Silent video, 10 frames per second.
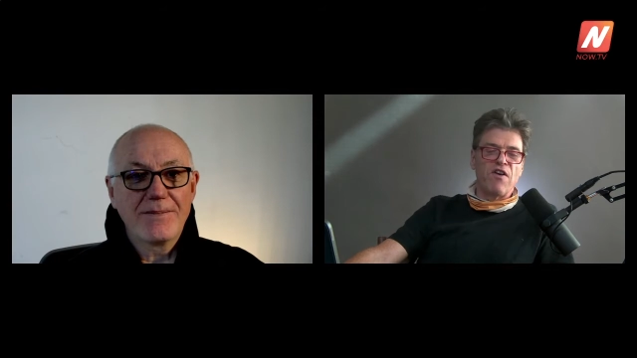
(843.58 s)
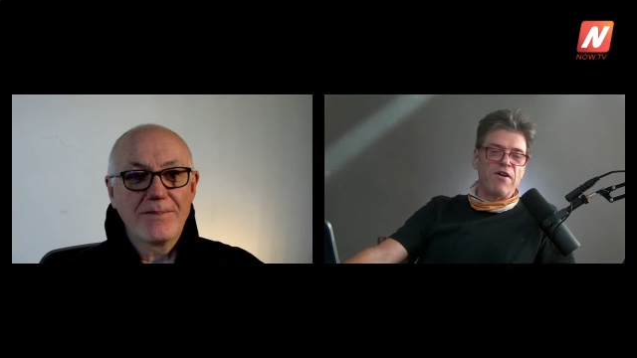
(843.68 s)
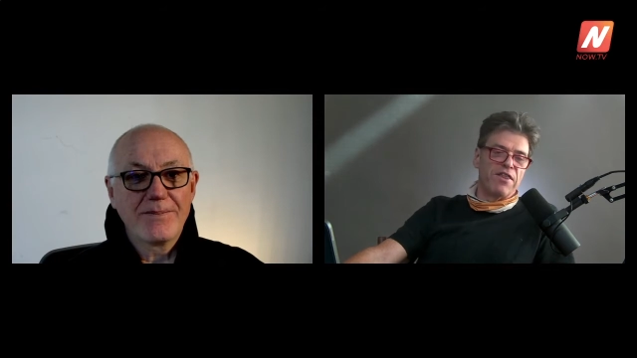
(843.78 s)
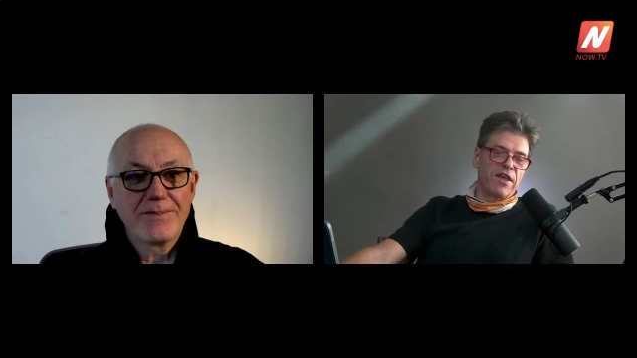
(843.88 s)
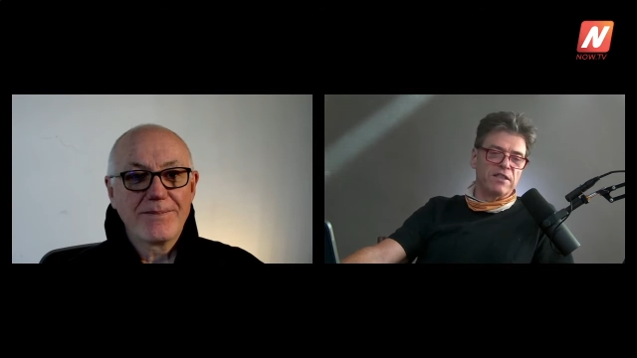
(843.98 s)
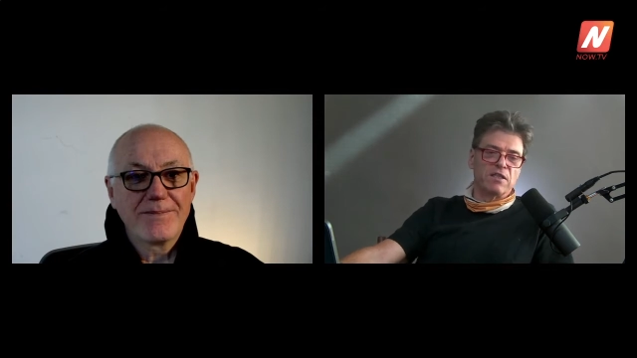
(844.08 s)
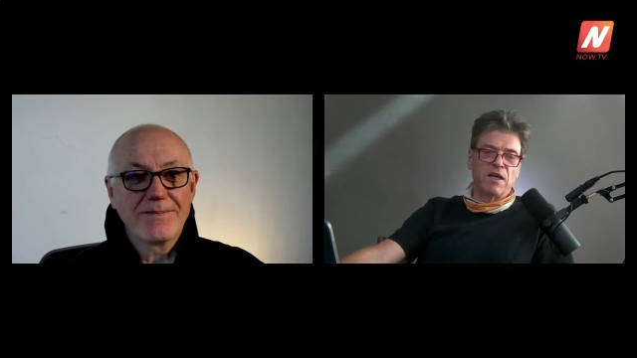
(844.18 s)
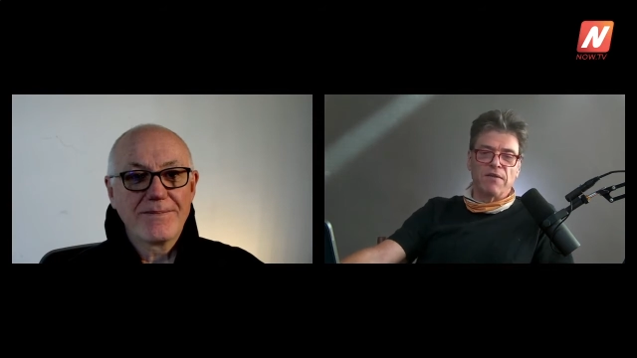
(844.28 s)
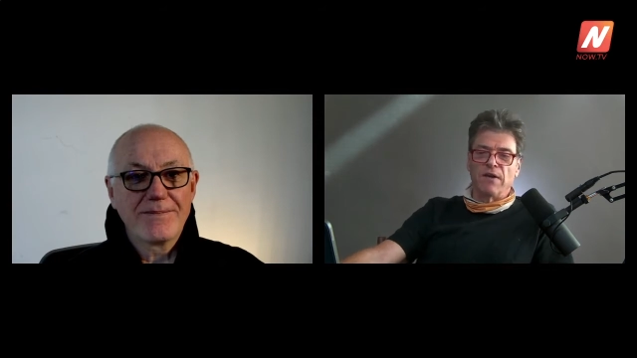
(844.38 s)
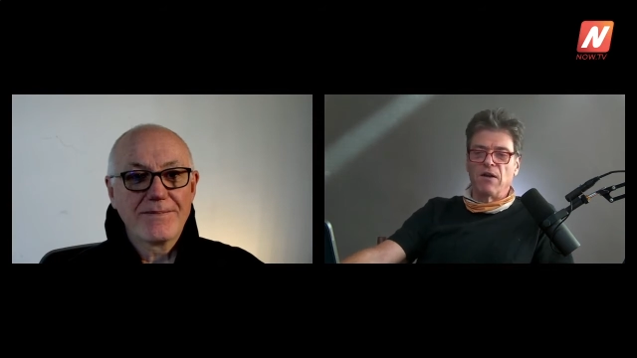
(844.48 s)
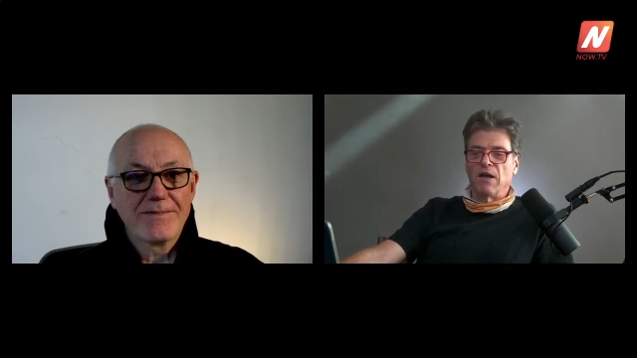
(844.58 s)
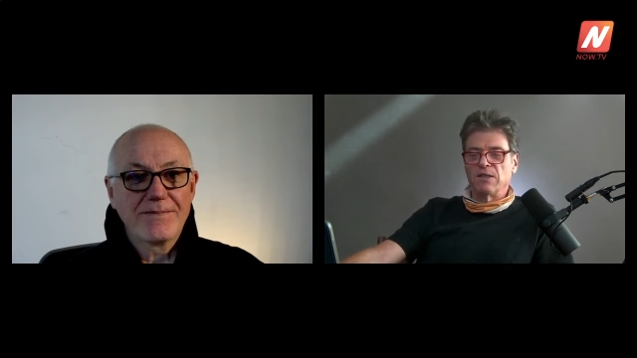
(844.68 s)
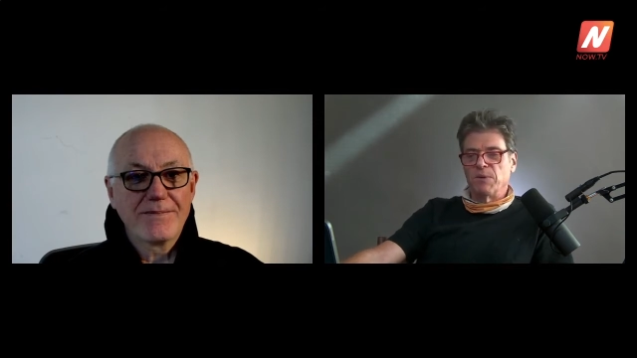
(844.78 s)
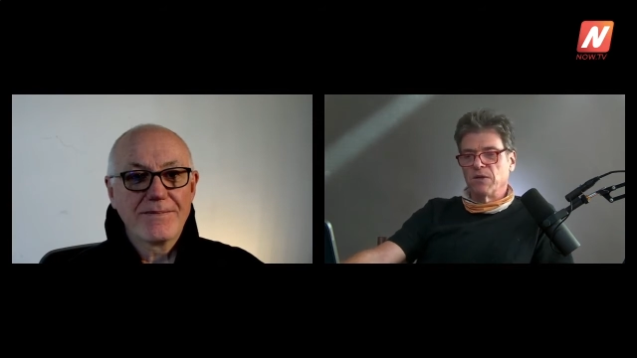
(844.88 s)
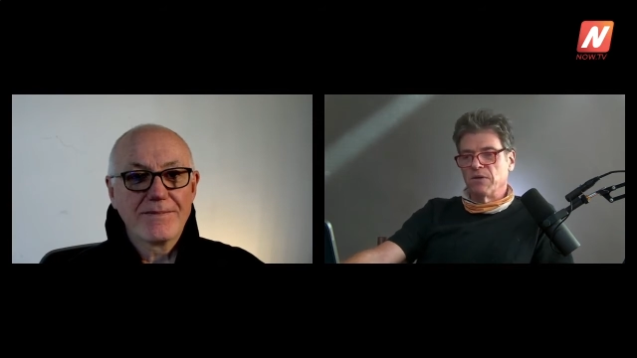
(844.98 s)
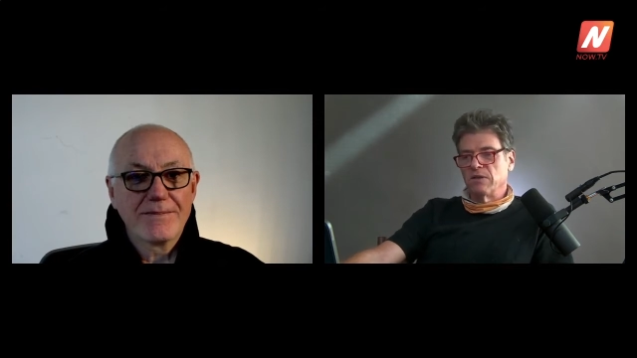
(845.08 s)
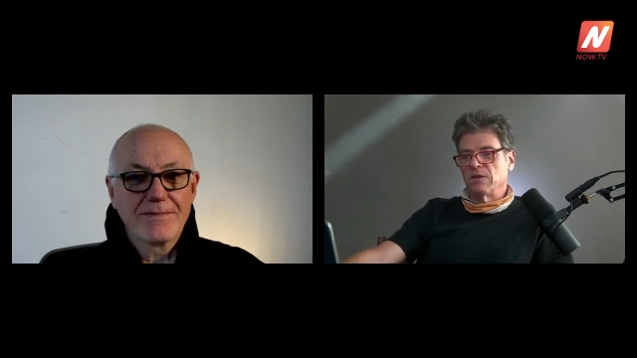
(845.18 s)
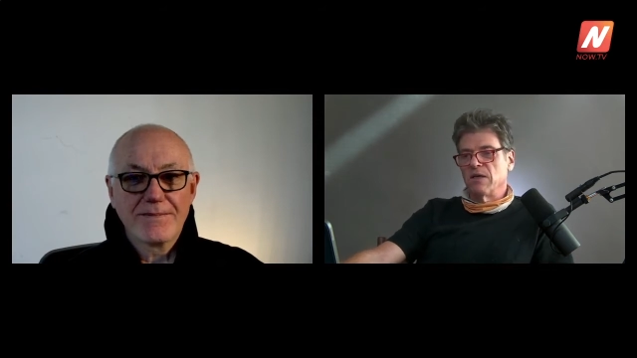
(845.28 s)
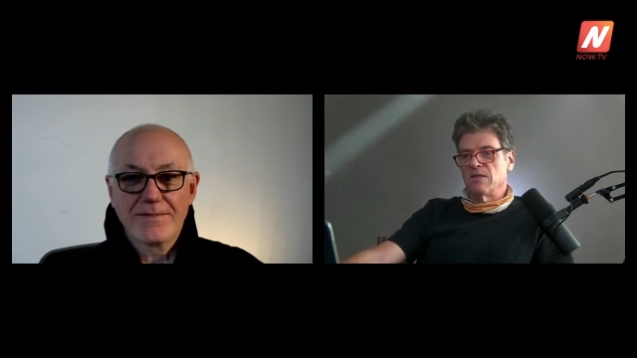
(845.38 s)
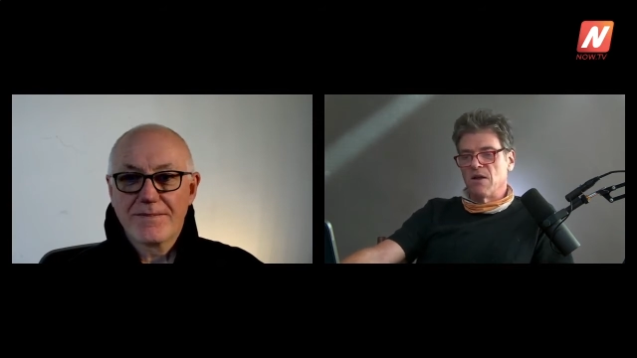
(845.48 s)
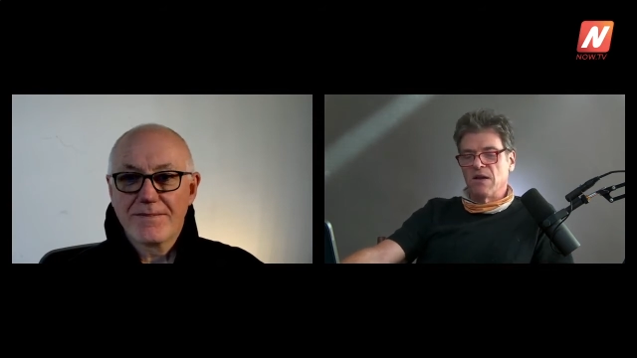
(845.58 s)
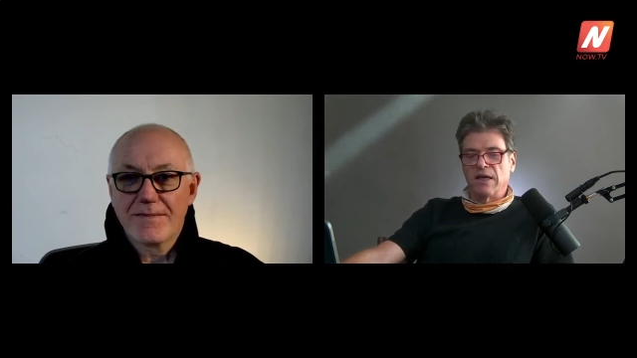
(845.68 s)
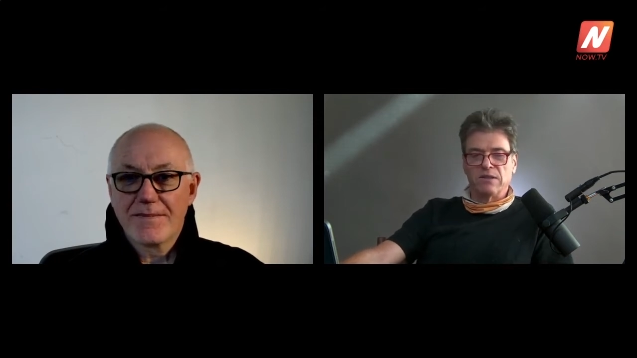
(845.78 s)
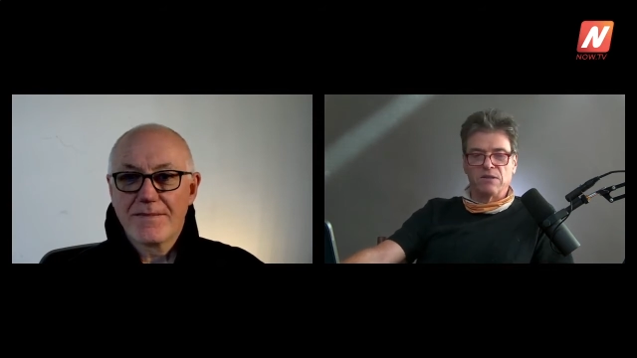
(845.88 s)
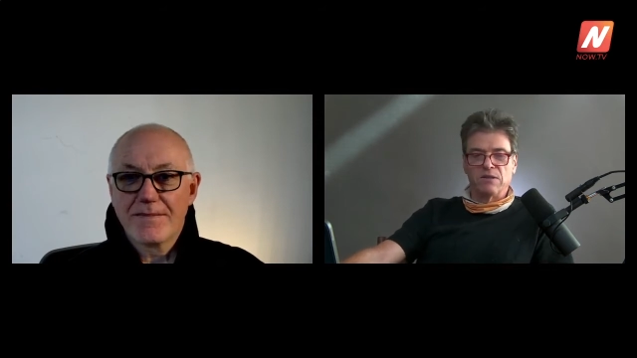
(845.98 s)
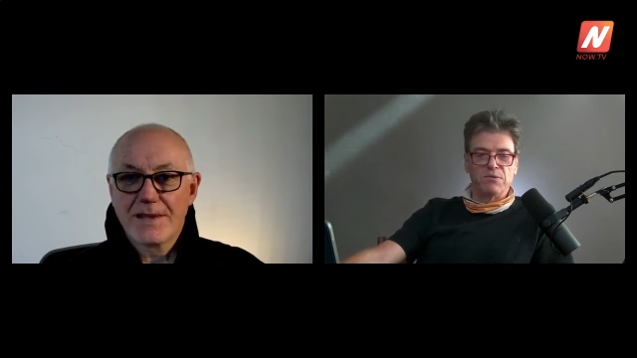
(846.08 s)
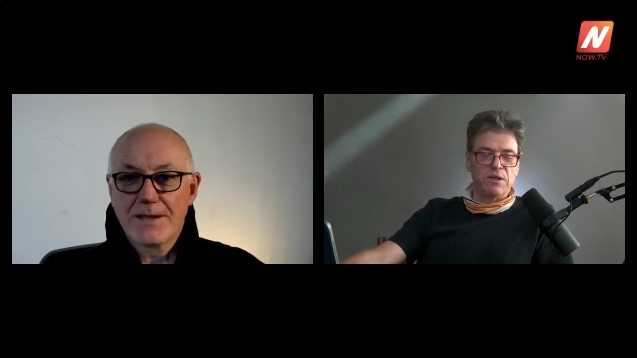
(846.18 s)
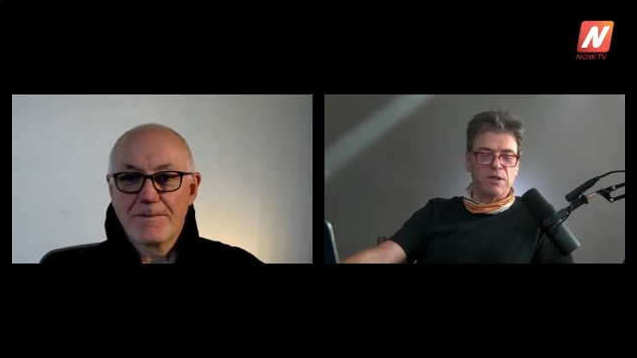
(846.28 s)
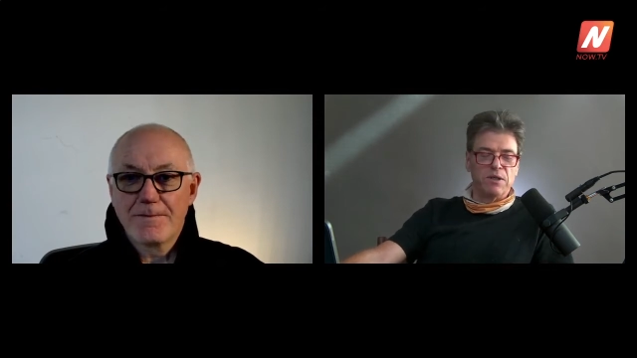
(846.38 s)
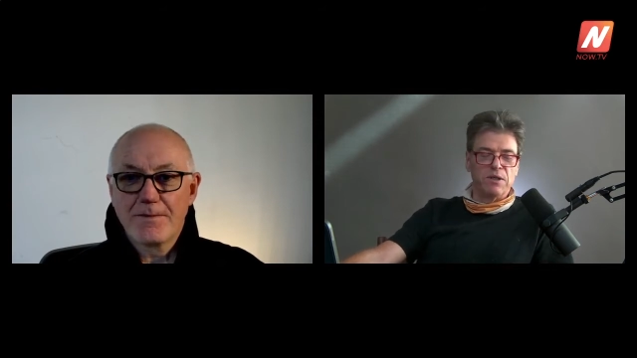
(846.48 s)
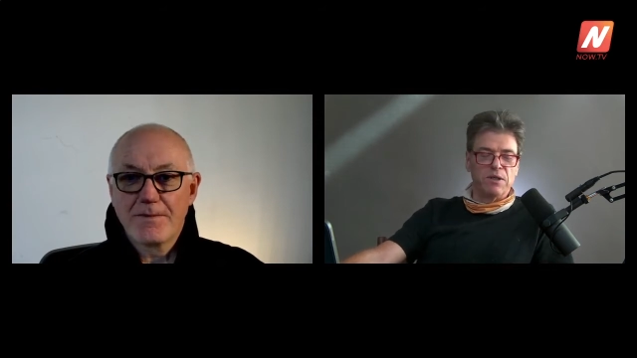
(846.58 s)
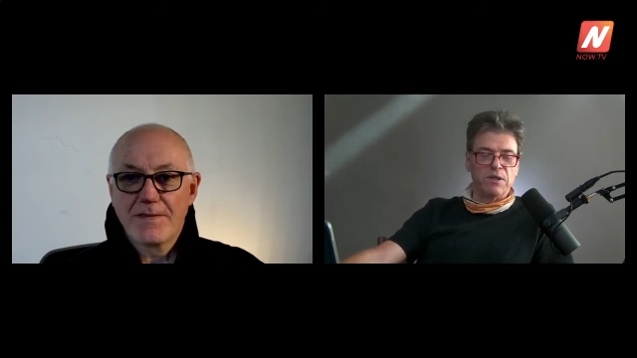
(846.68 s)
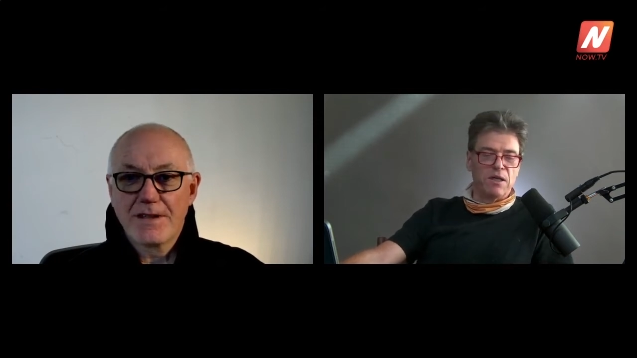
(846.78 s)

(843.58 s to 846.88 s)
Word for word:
Speaker 1: thin skinned. They don't like to be criticized. They don't like to read anything that in